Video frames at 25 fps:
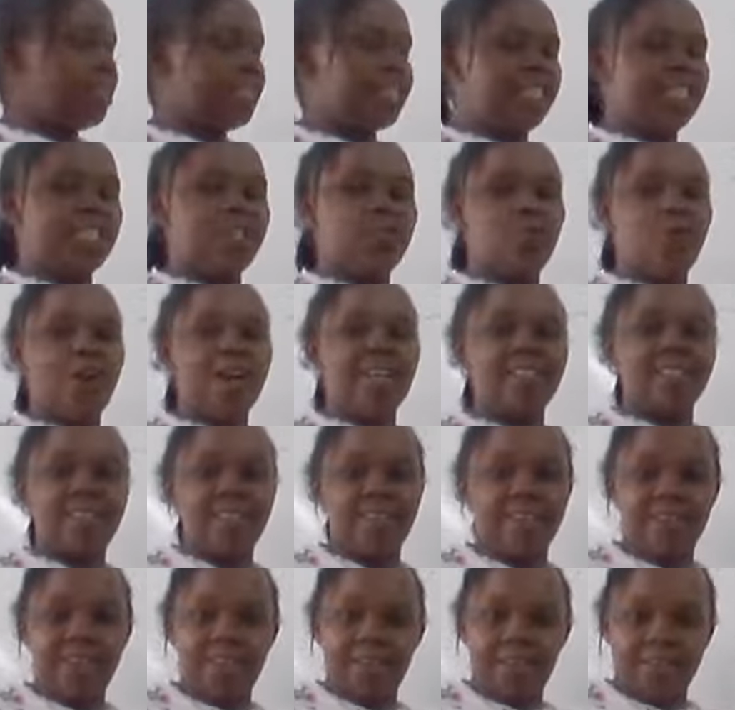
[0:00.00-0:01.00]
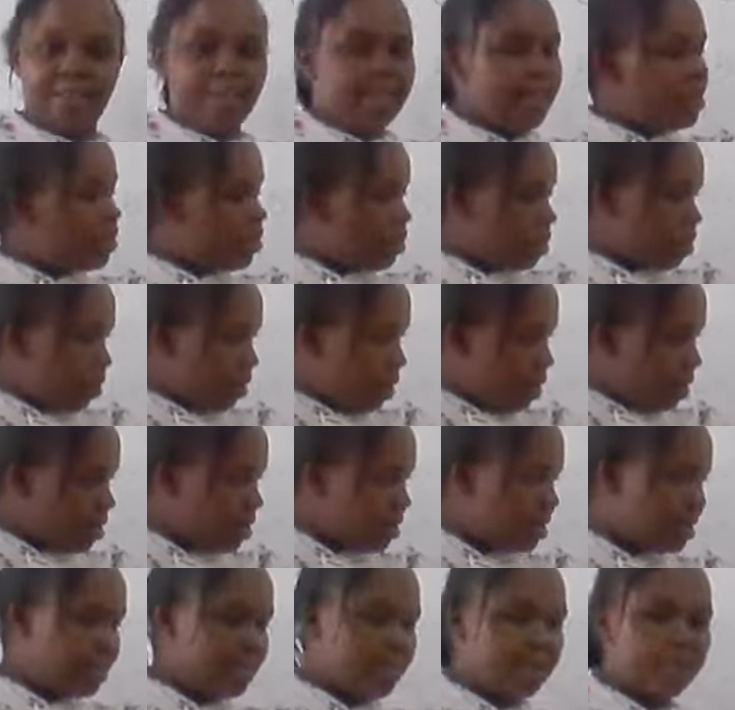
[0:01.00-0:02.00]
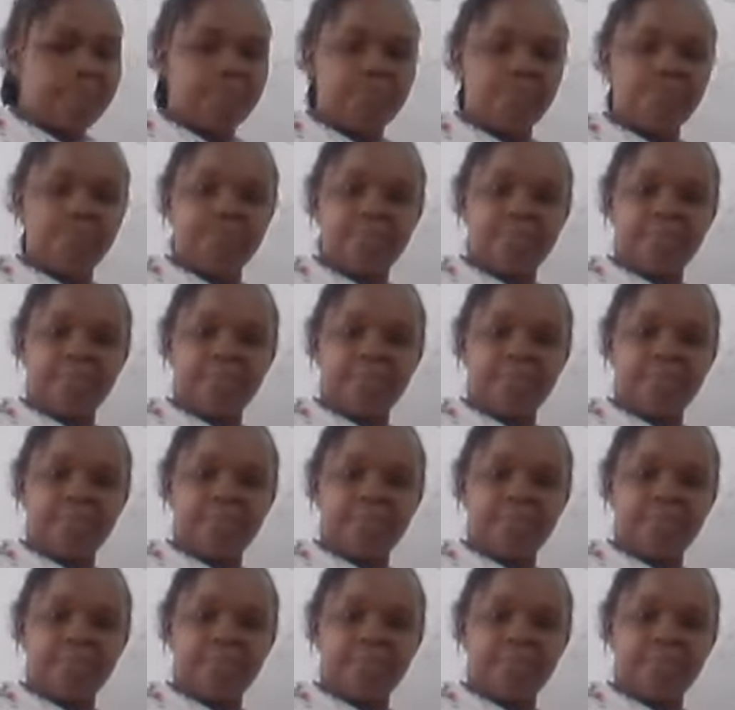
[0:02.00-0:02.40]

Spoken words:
continuous stocks.